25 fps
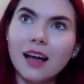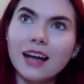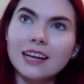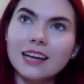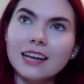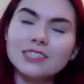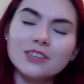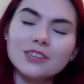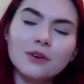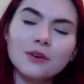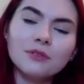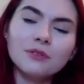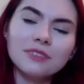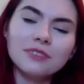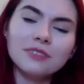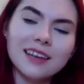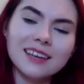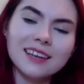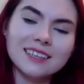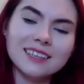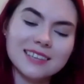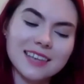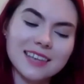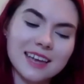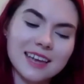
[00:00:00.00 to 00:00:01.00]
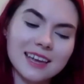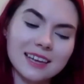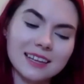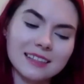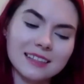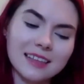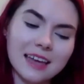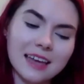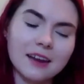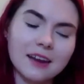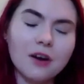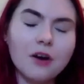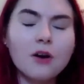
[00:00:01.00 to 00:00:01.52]
don't like saying
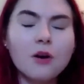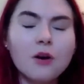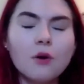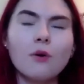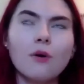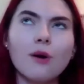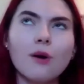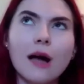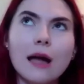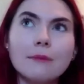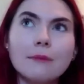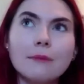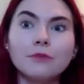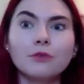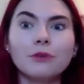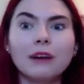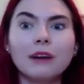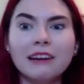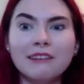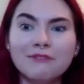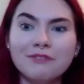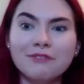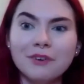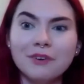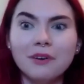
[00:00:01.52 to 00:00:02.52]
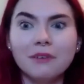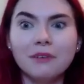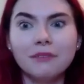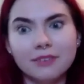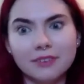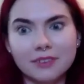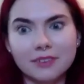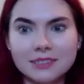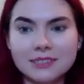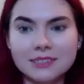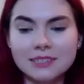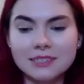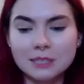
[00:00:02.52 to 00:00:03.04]
that, oh, I'm grateful for
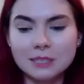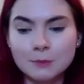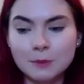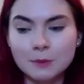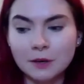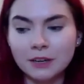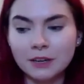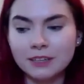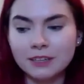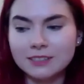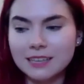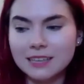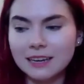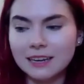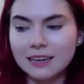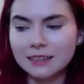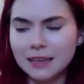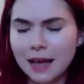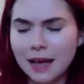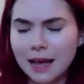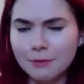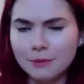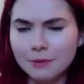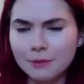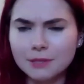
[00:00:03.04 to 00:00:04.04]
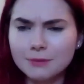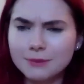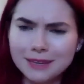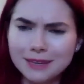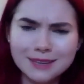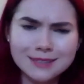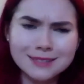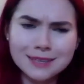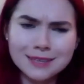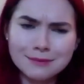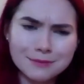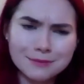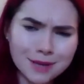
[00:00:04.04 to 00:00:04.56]
this experience that it happened,
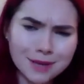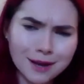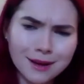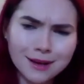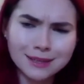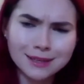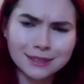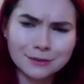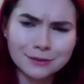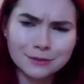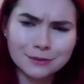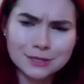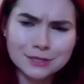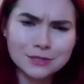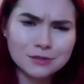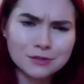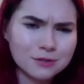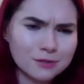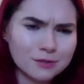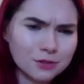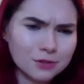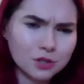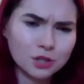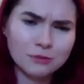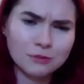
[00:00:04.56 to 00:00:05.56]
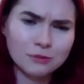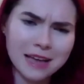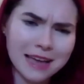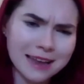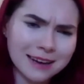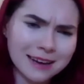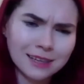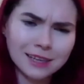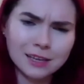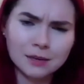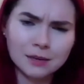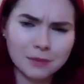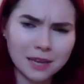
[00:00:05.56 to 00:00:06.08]
because I'm not. It was
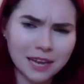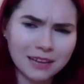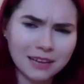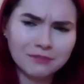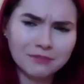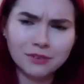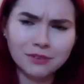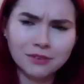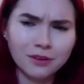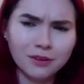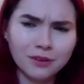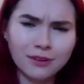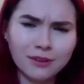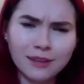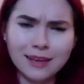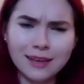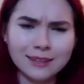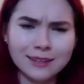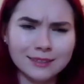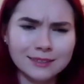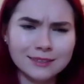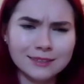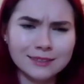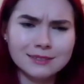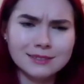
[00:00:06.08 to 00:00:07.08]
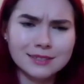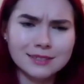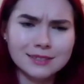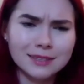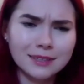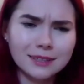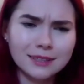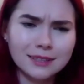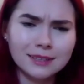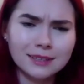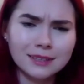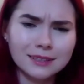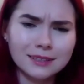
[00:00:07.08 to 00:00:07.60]
traumatic and painful and
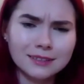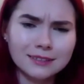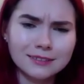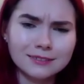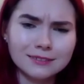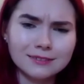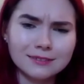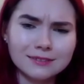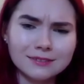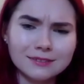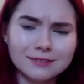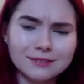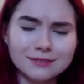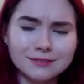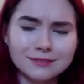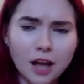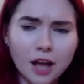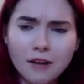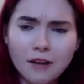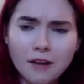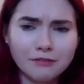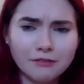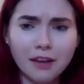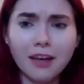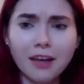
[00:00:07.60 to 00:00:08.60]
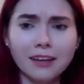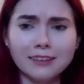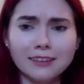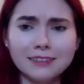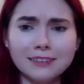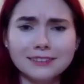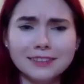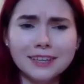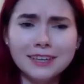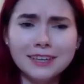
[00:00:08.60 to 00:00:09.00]
not fun.